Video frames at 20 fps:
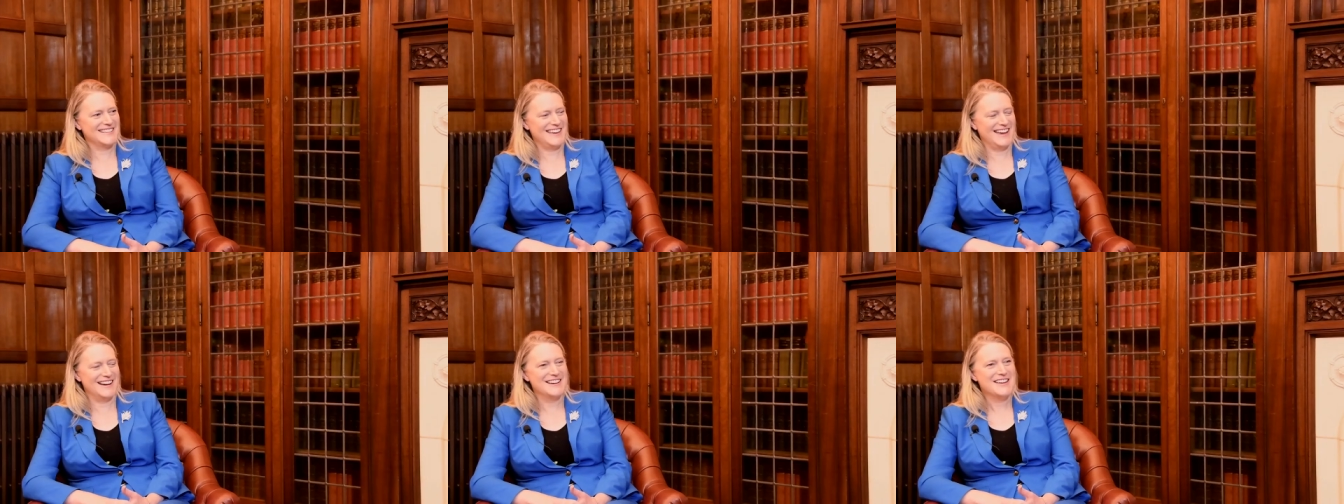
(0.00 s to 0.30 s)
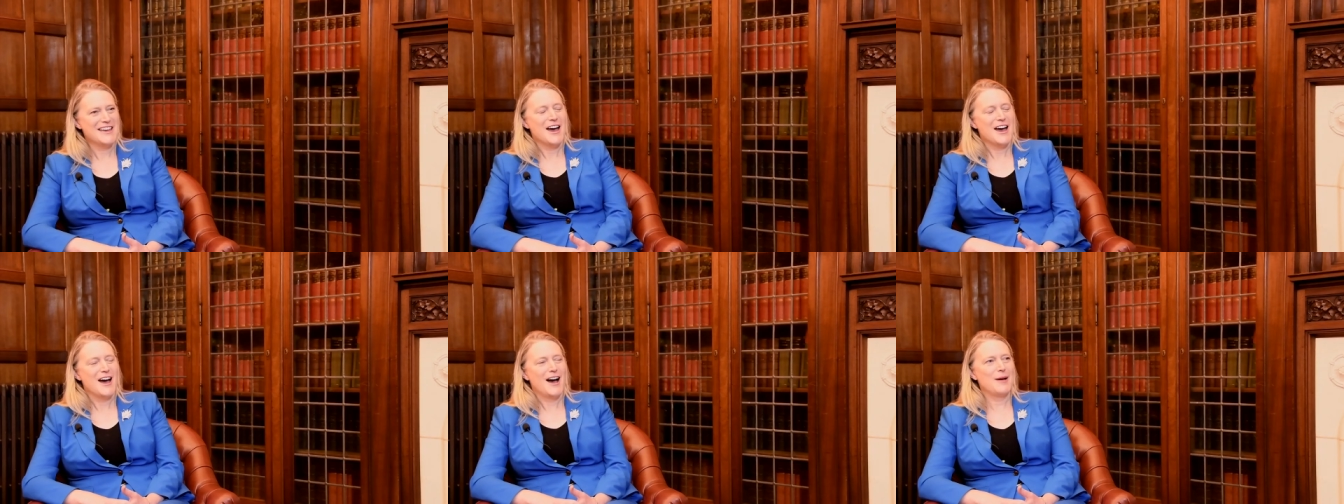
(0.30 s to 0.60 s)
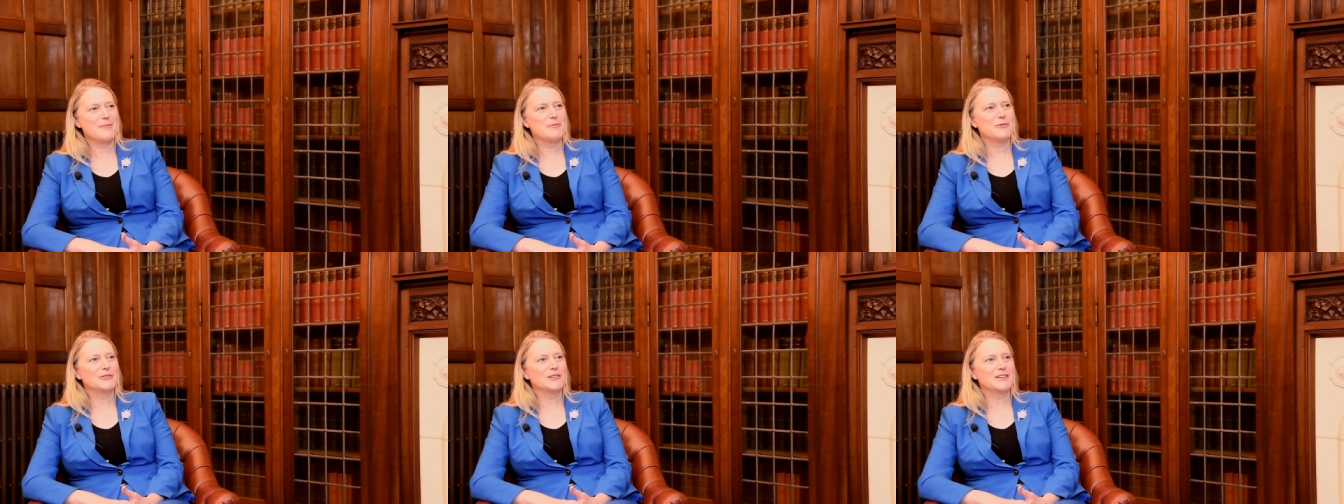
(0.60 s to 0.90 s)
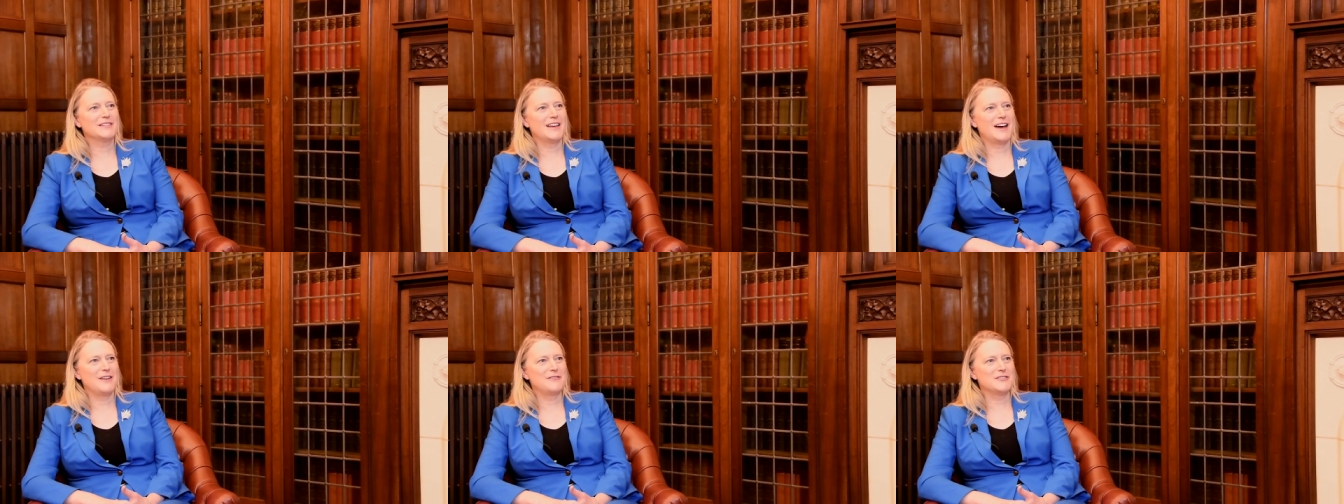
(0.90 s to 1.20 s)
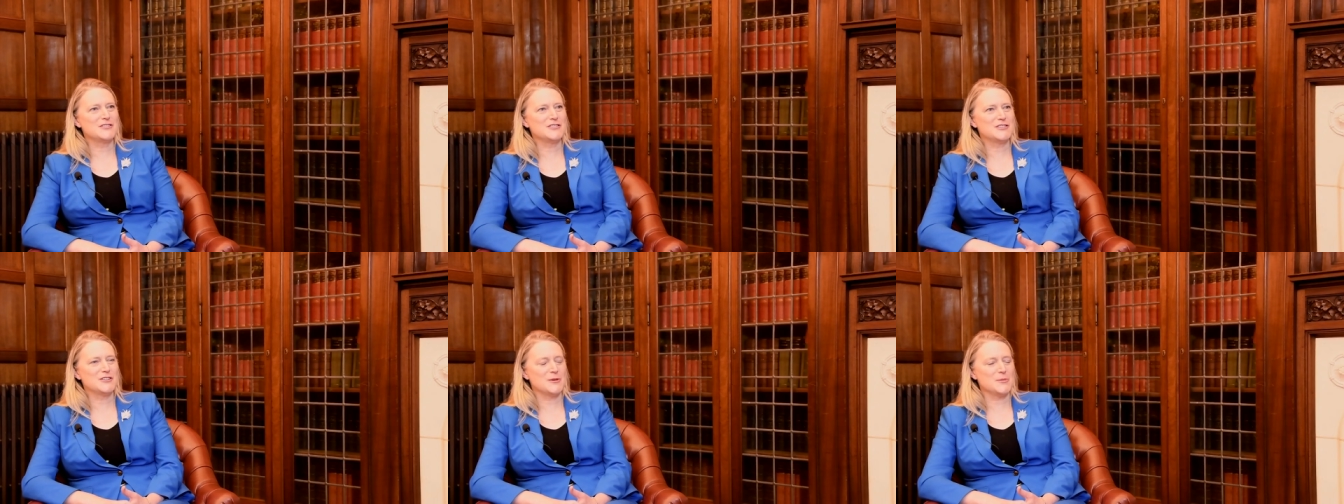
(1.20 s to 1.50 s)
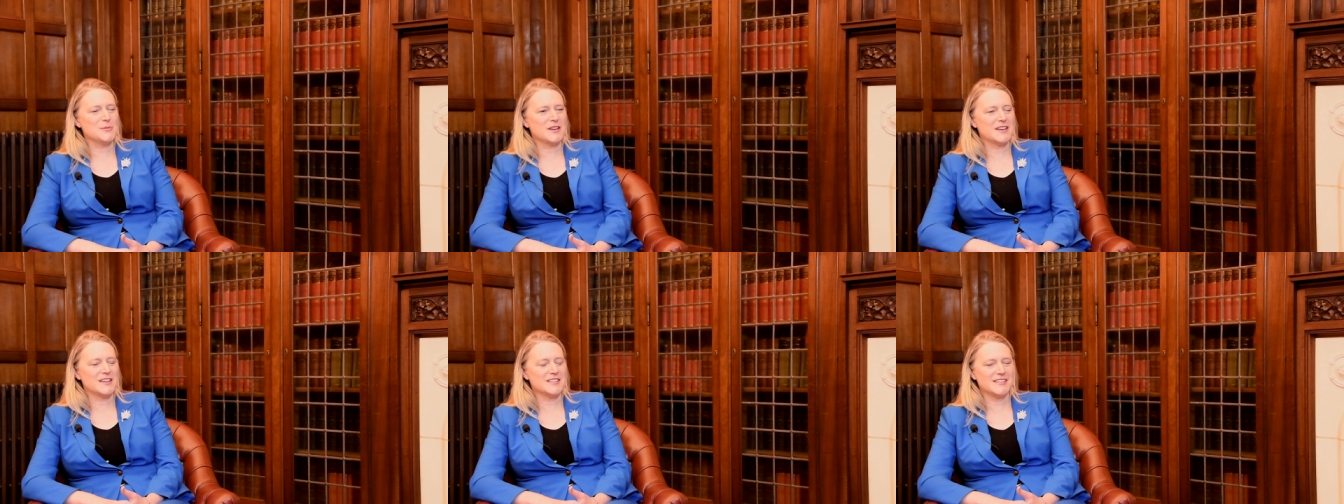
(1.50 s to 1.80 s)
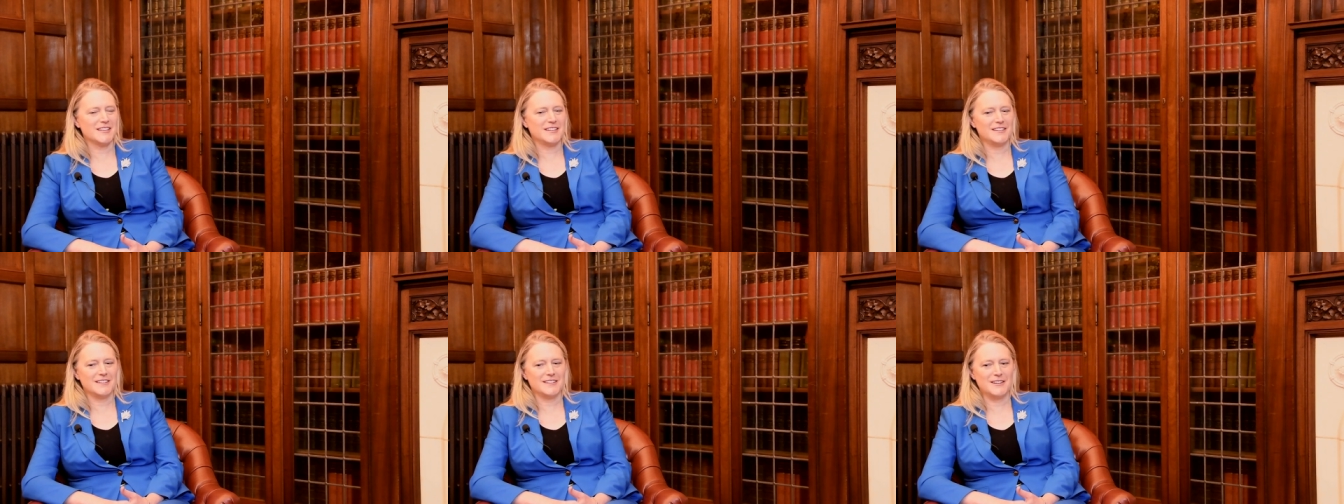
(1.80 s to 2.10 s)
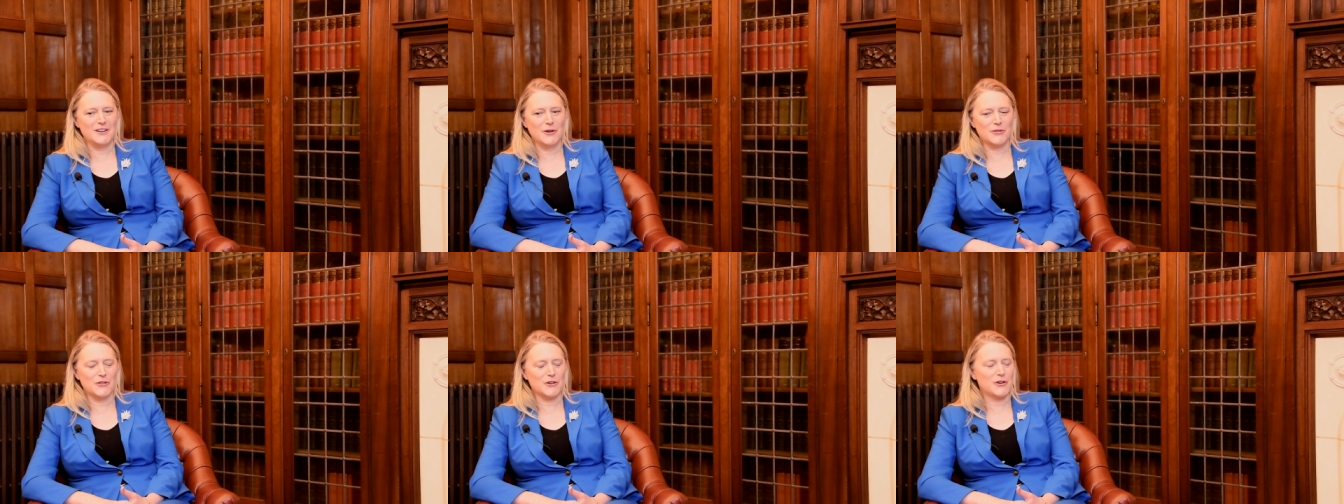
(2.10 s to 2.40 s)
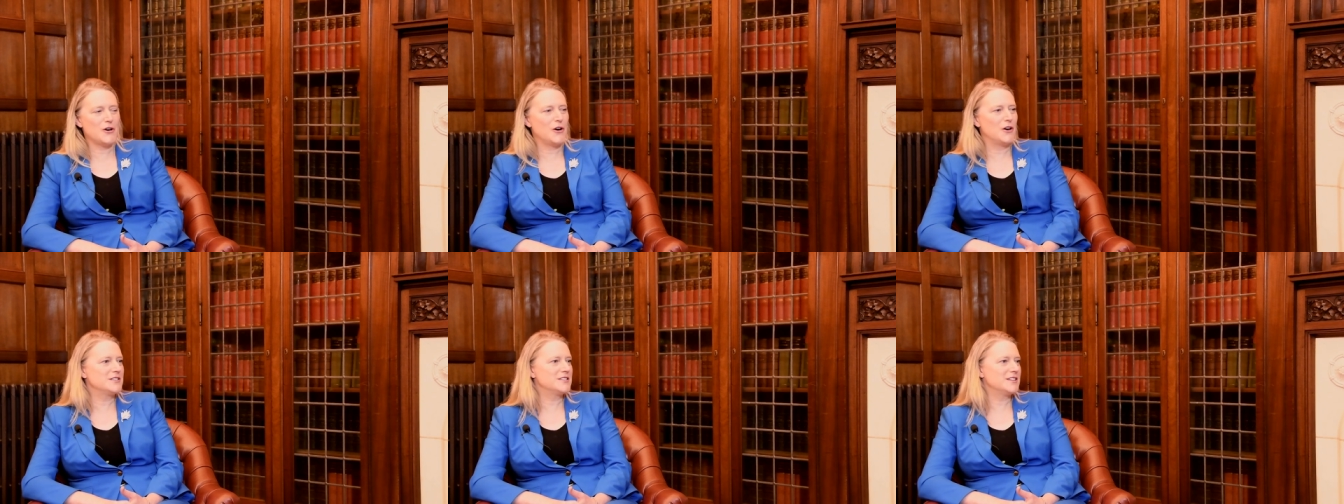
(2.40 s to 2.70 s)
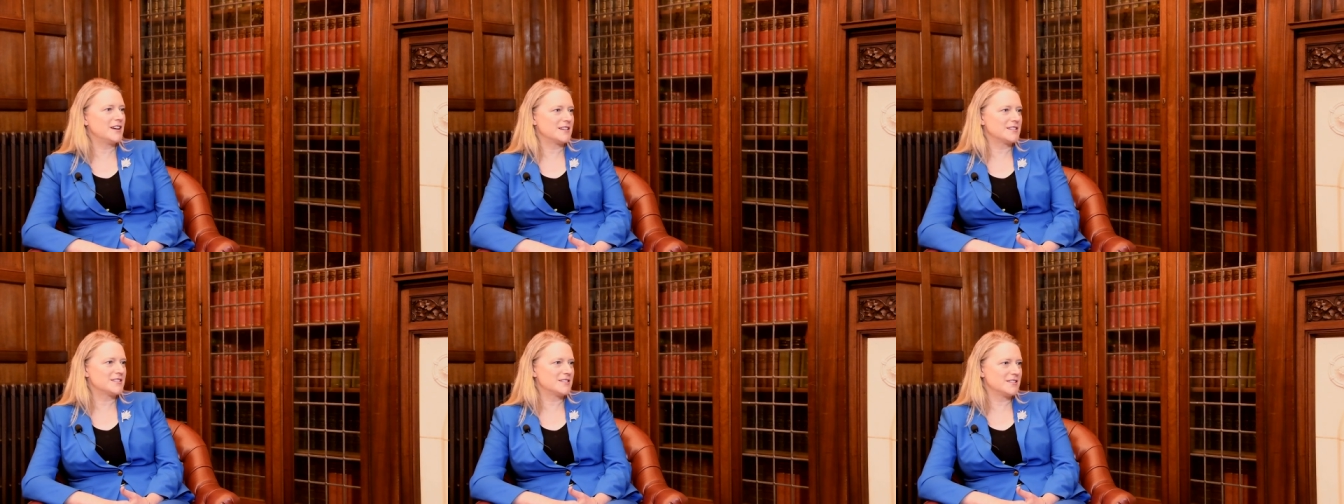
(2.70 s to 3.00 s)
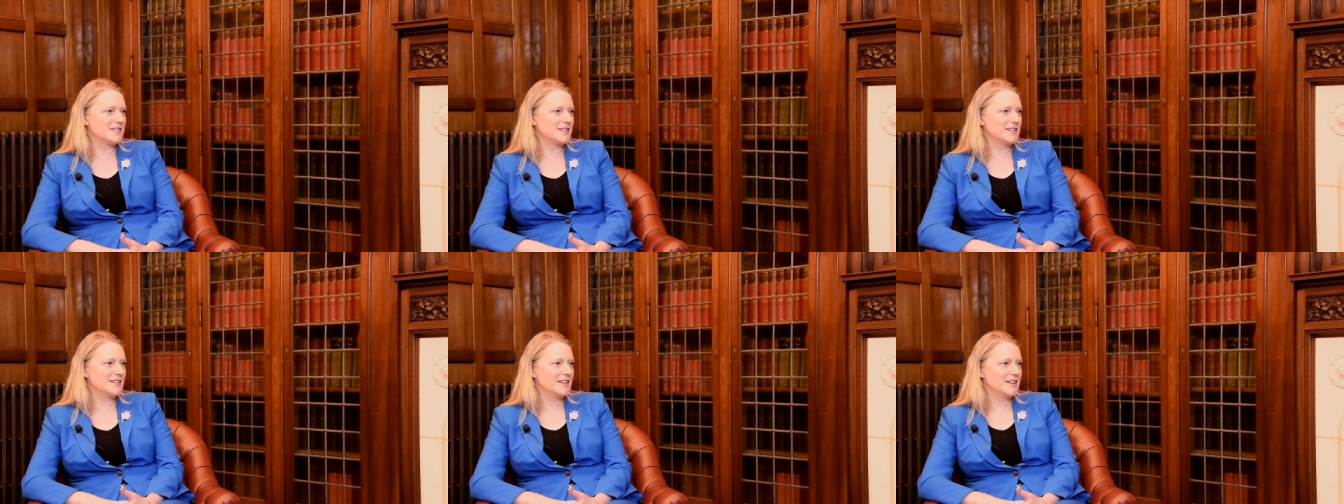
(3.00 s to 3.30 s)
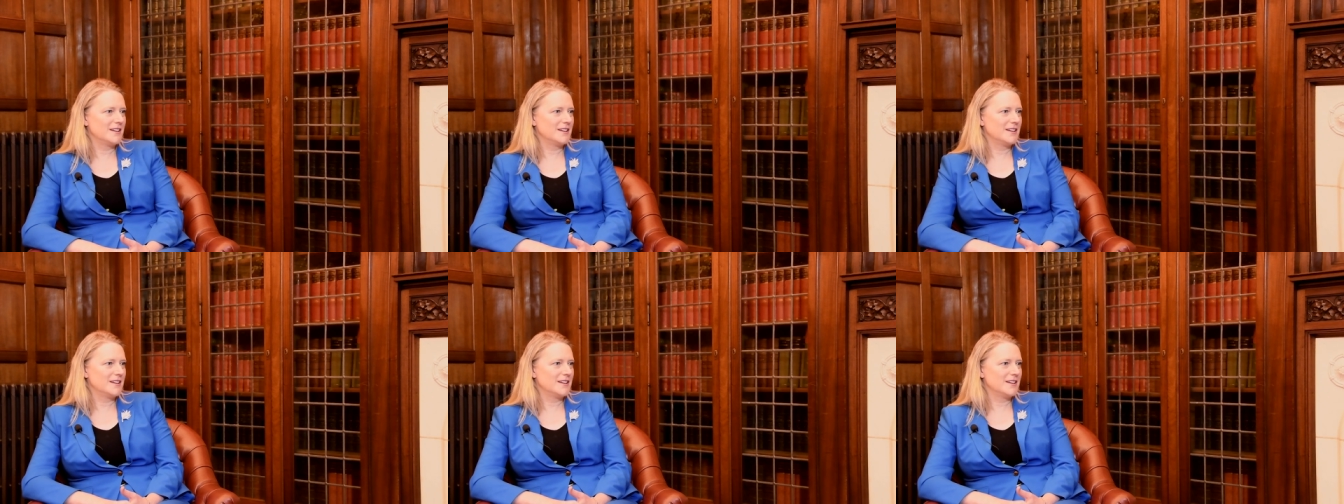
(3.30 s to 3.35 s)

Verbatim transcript: yeah. I'm only laughing, Jim, because it, you know, the context.